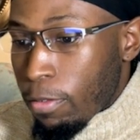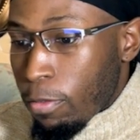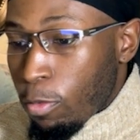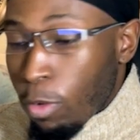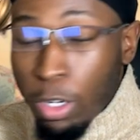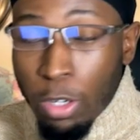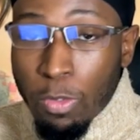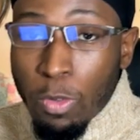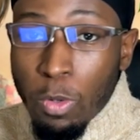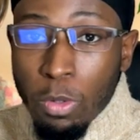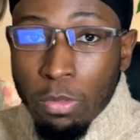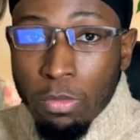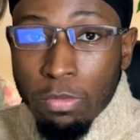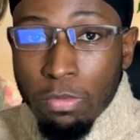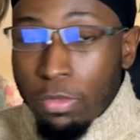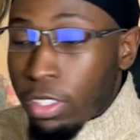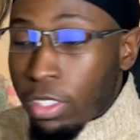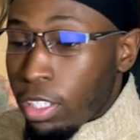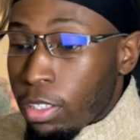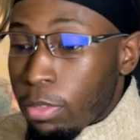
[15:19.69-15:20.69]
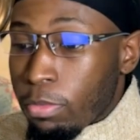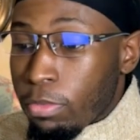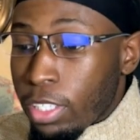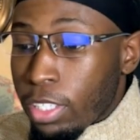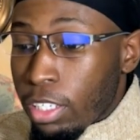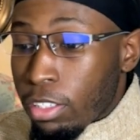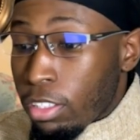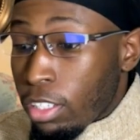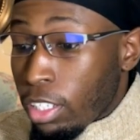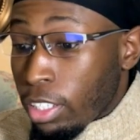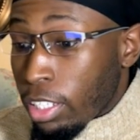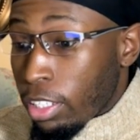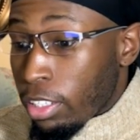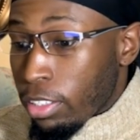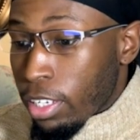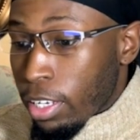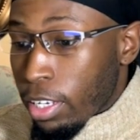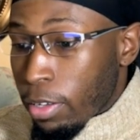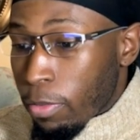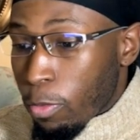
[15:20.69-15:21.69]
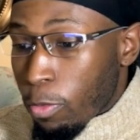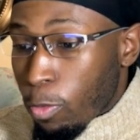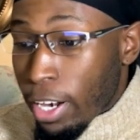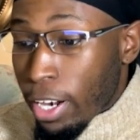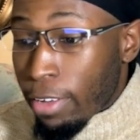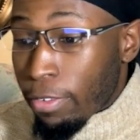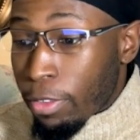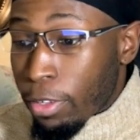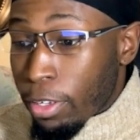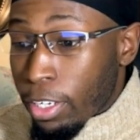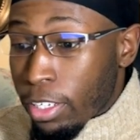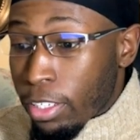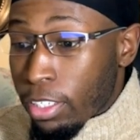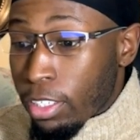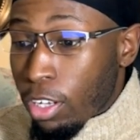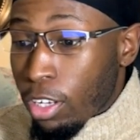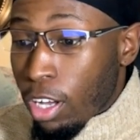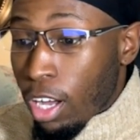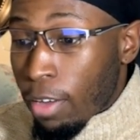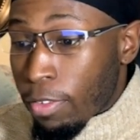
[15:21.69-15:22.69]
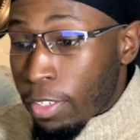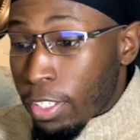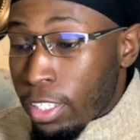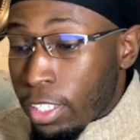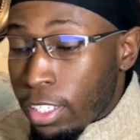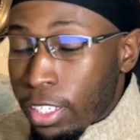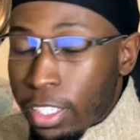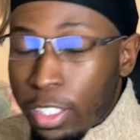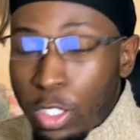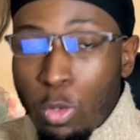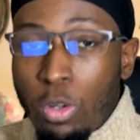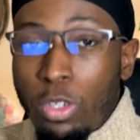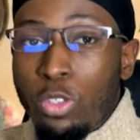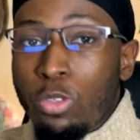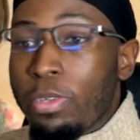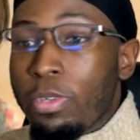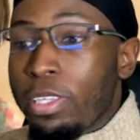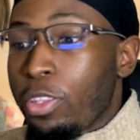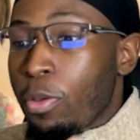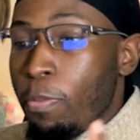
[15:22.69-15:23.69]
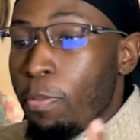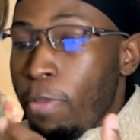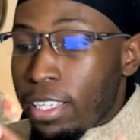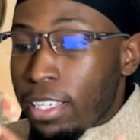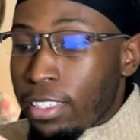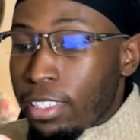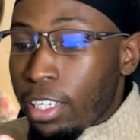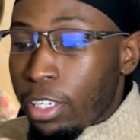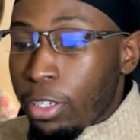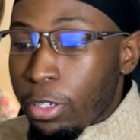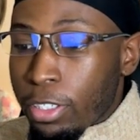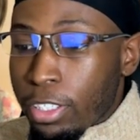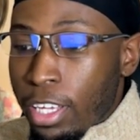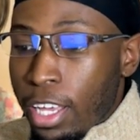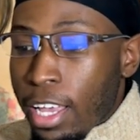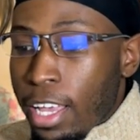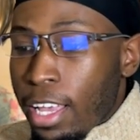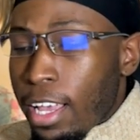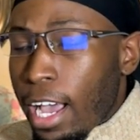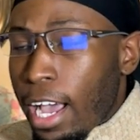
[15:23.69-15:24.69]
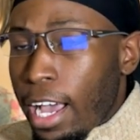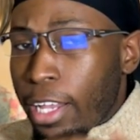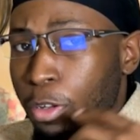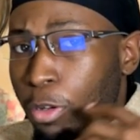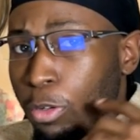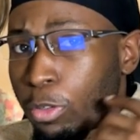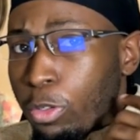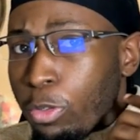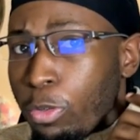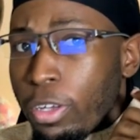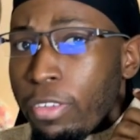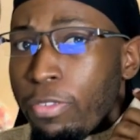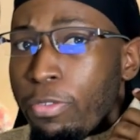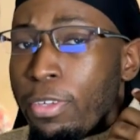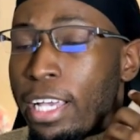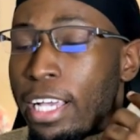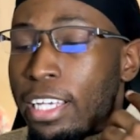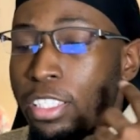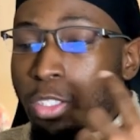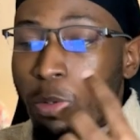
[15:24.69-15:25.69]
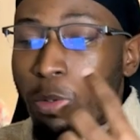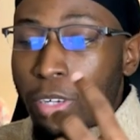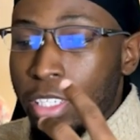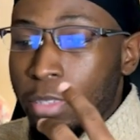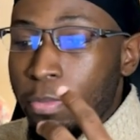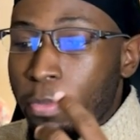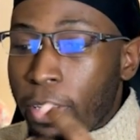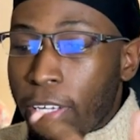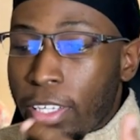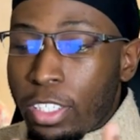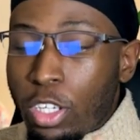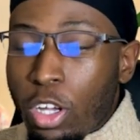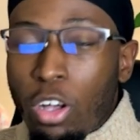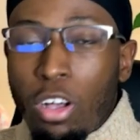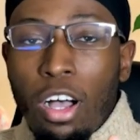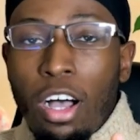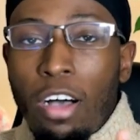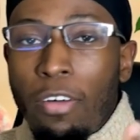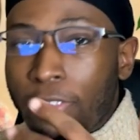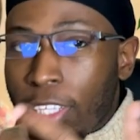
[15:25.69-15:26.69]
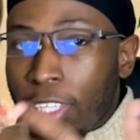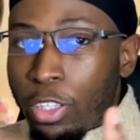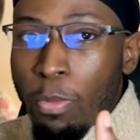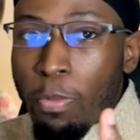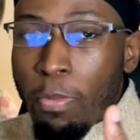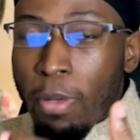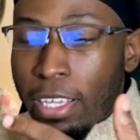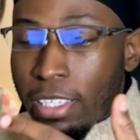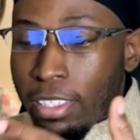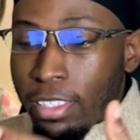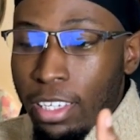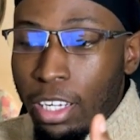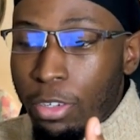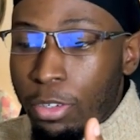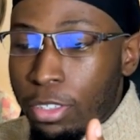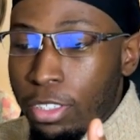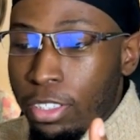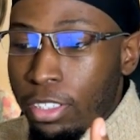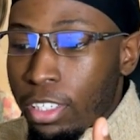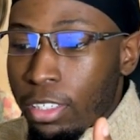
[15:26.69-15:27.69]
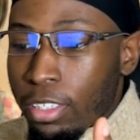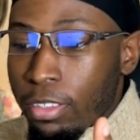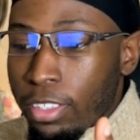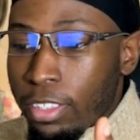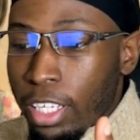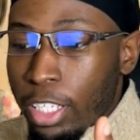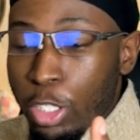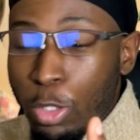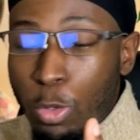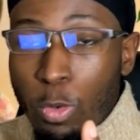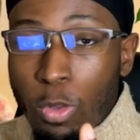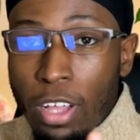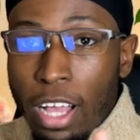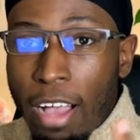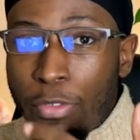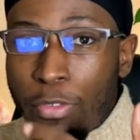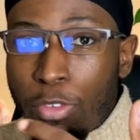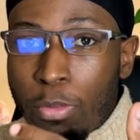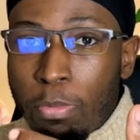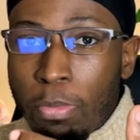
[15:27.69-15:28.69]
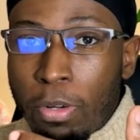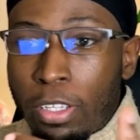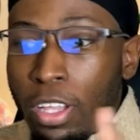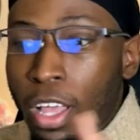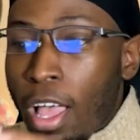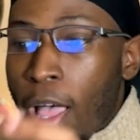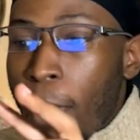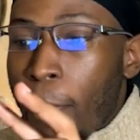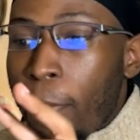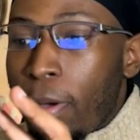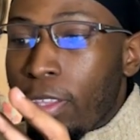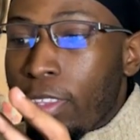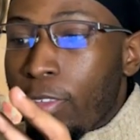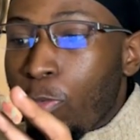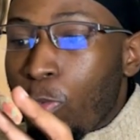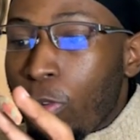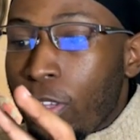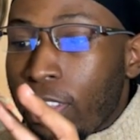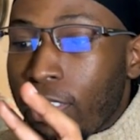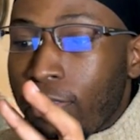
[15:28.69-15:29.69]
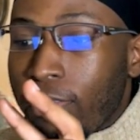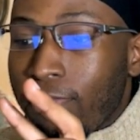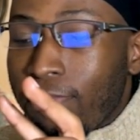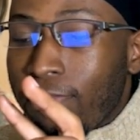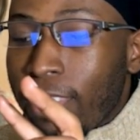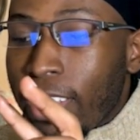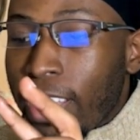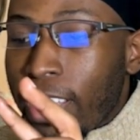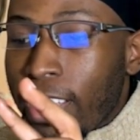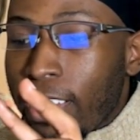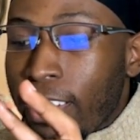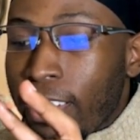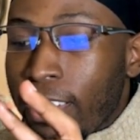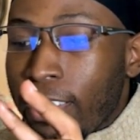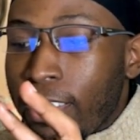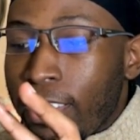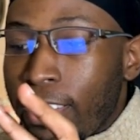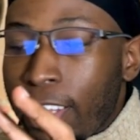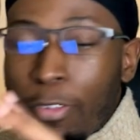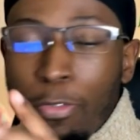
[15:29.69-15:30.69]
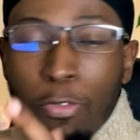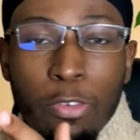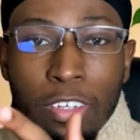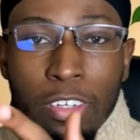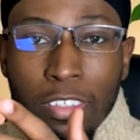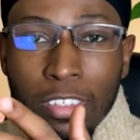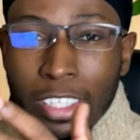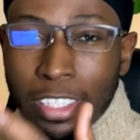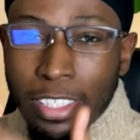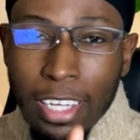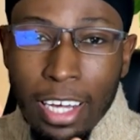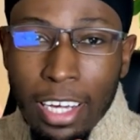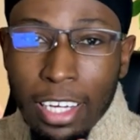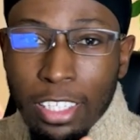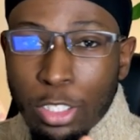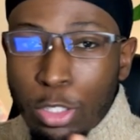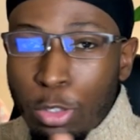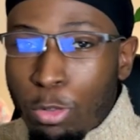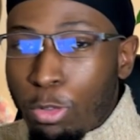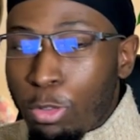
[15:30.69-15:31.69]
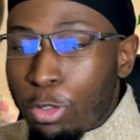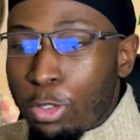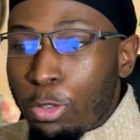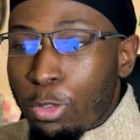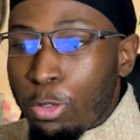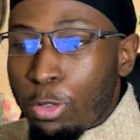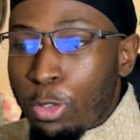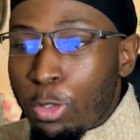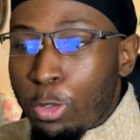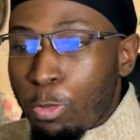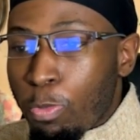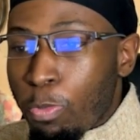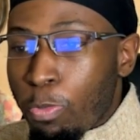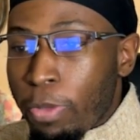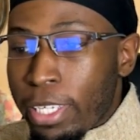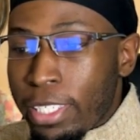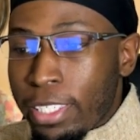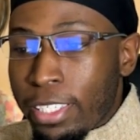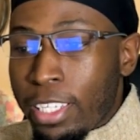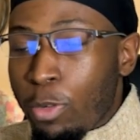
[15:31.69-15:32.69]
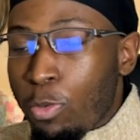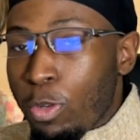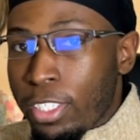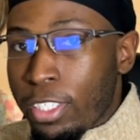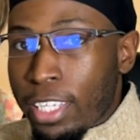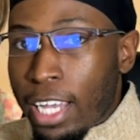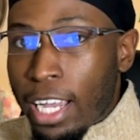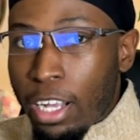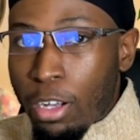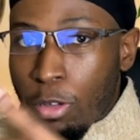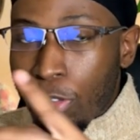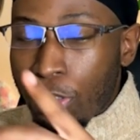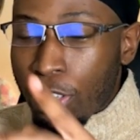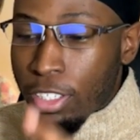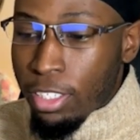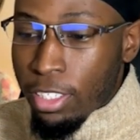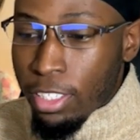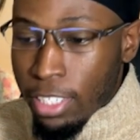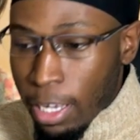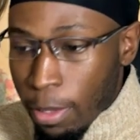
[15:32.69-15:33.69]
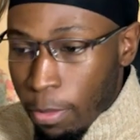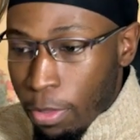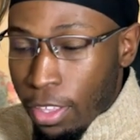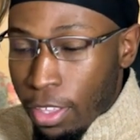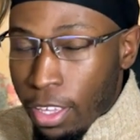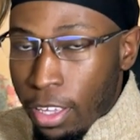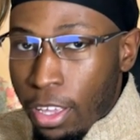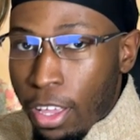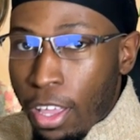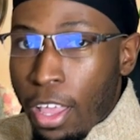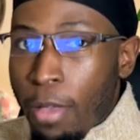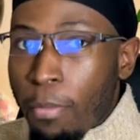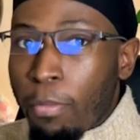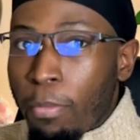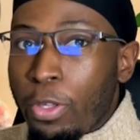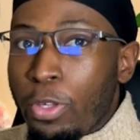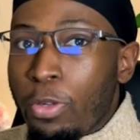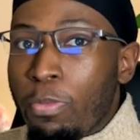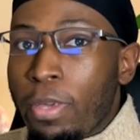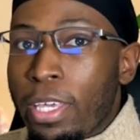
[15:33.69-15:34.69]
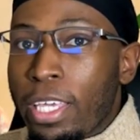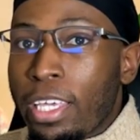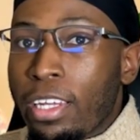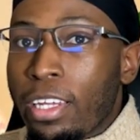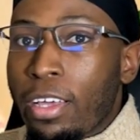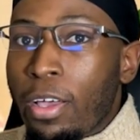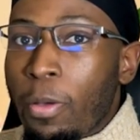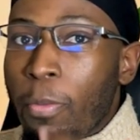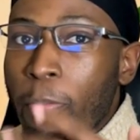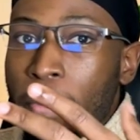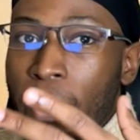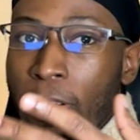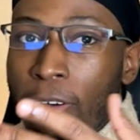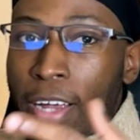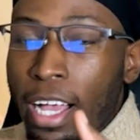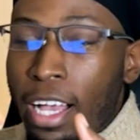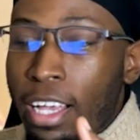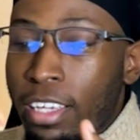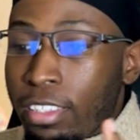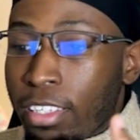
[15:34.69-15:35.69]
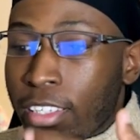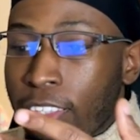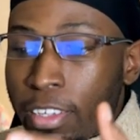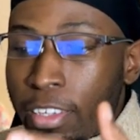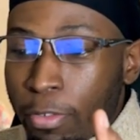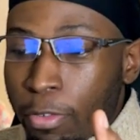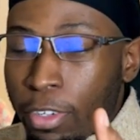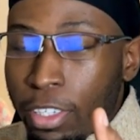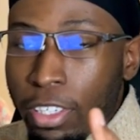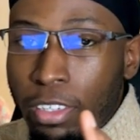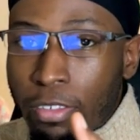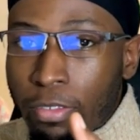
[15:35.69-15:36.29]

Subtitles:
Wonderful. There's nothing to say. Right after this, obviously, is going to be the best sellers. I don't know if you guys noticed, but it's often the best sellers that you will have to put, but with a different design. So you basically recycle the same thing, but you make it appear as different.